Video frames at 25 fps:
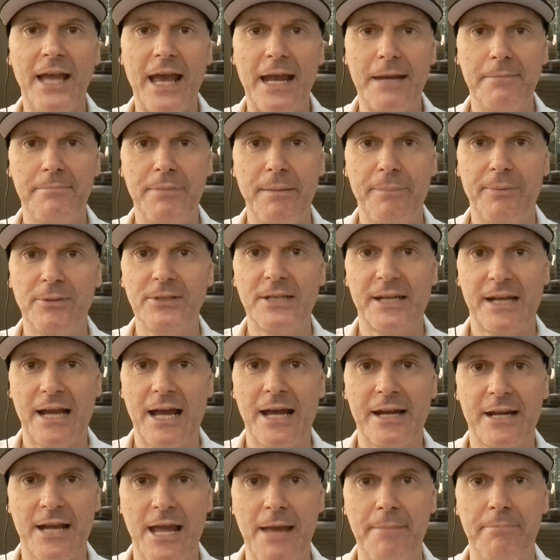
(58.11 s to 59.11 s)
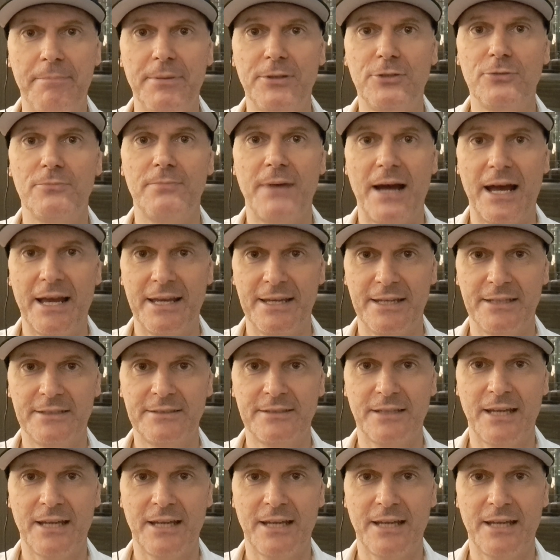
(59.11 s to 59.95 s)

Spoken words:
And people are happy to buy it,